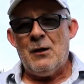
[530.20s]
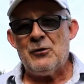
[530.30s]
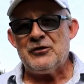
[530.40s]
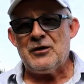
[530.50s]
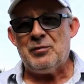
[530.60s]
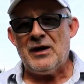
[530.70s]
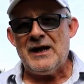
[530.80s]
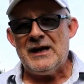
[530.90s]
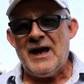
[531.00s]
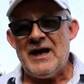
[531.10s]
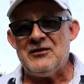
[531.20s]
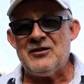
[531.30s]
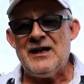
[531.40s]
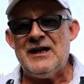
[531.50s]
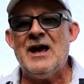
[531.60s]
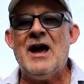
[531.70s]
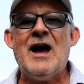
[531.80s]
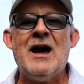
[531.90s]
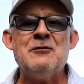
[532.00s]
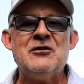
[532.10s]
I was going to play 18
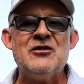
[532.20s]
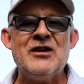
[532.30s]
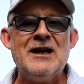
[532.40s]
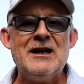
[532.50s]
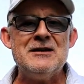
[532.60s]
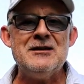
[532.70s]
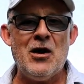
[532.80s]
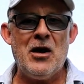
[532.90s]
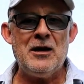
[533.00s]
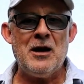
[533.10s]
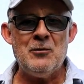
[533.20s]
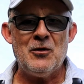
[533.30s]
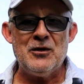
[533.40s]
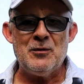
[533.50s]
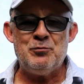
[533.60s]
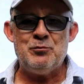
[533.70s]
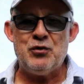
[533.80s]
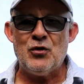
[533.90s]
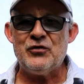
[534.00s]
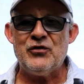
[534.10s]
and sticking at 9. I'm not going to
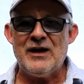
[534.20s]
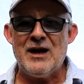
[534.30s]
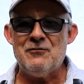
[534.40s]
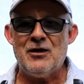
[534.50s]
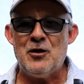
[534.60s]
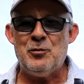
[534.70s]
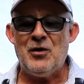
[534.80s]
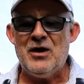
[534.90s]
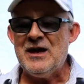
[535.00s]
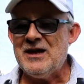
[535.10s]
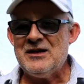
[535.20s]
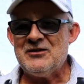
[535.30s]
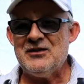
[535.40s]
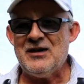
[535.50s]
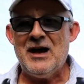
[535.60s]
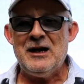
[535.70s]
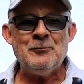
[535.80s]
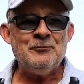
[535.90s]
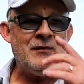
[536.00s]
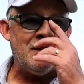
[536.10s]
push the envelope today.
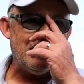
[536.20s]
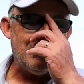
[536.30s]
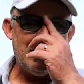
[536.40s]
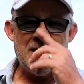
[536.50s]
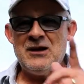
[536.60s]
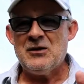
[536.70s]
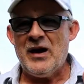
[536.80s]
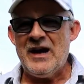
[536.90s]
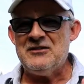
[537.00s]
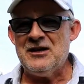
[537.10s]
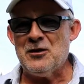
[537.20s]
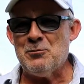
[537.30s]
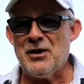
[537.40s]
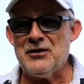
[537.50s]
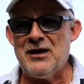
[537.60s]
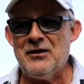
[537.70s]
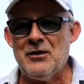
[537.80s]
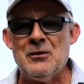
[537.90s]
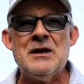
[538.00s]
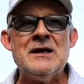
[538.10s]
Got 18 on Monday
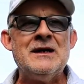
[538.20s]
though.